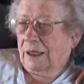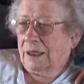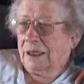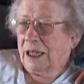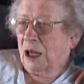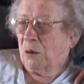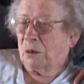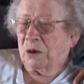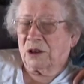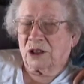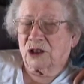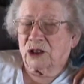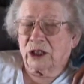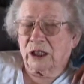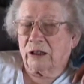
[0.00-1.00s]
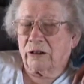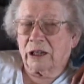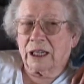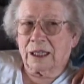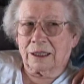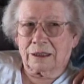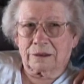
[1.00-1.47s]
he'd help with the
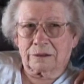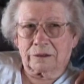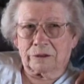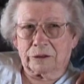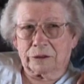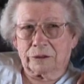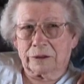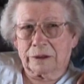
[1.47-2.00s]
shearing and.